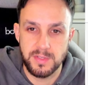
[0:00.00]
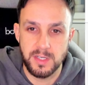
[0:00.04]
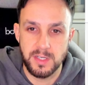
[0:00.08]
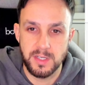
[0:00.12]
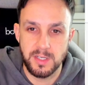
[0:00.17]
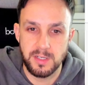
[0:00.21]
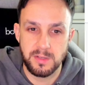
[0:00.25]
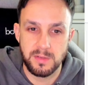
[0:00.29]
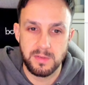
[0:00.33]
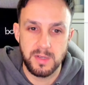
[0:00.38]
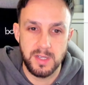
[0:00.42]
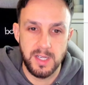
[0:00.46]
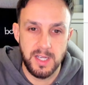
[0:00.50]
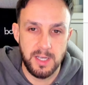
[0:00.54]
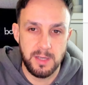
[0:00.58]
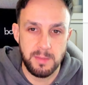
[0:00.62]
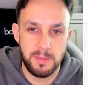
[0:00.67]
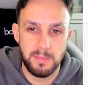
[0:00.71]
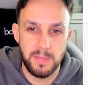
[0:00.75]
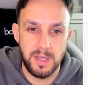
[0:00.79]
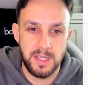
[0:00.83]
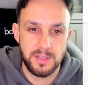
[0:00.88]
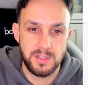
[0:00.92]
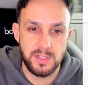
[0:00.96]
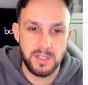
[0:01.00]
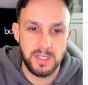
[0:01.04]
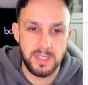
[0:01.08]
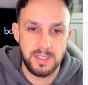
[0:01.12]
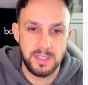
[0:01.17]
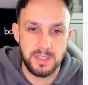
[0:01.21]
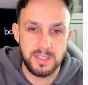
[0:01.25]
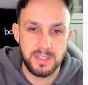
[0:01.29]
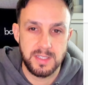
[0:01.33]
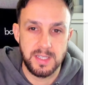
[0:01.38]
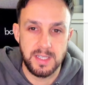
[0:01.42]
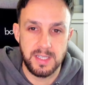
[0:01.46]
So as you
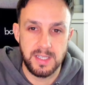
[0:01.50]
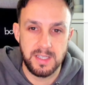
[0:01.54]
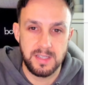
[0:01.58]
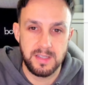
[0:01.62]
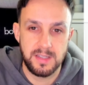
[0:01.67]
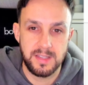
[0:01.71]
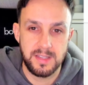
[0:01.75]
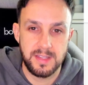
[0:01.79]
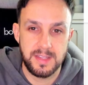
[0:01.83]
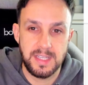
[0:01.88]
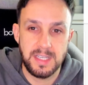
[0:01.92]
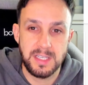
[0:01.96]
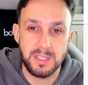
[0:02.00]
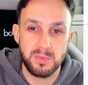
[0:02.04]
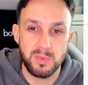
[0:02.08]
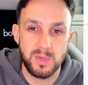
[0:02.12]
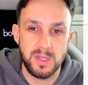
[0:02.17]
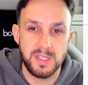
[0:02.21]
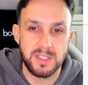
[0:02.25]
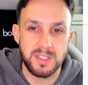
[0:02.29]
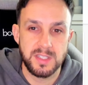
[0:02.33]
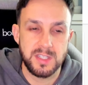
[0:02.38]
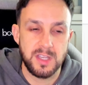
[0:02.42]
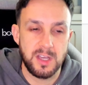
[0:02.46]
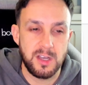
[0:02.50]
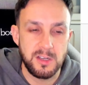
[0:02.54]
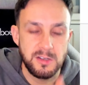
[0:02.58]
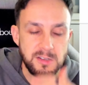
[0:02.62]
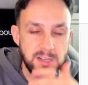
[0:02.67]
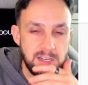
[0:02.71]
can see, these ones are out